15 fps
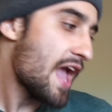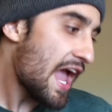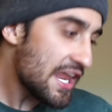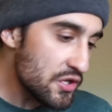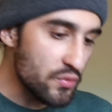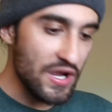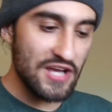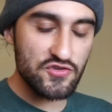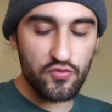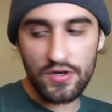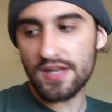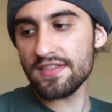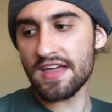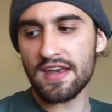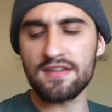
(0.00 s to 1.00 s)
Anyway, I
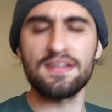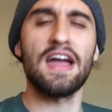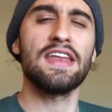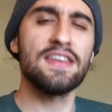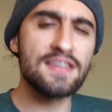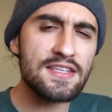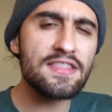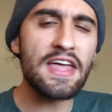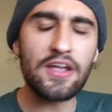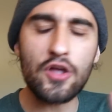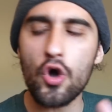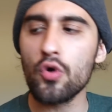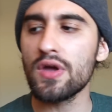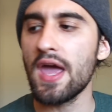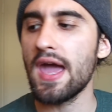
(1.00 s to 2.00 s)
tweeted that at night. It did like
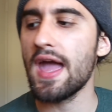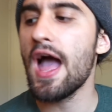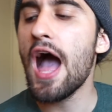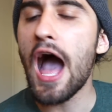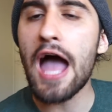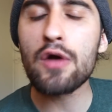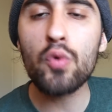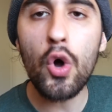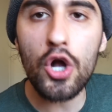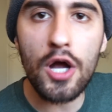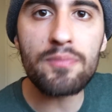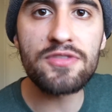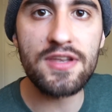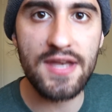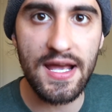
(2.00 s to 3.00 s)
okay. I woke
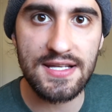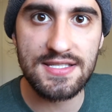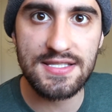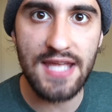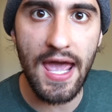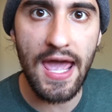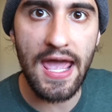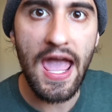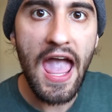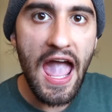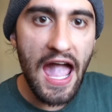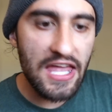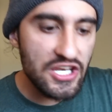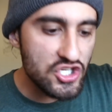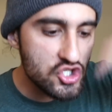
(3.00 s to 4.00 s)
up the next day
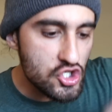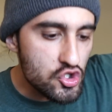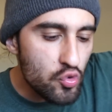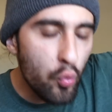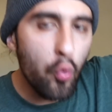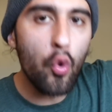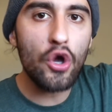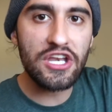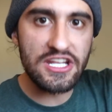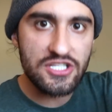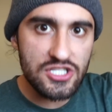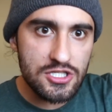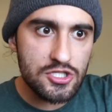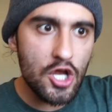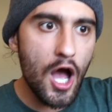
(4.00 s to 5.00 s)
and it just wouldn't
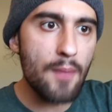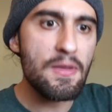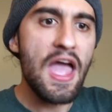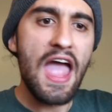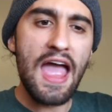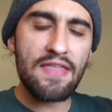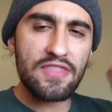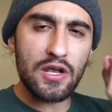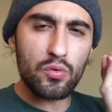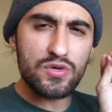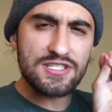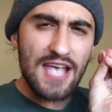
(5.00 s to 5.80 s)
stop. And there was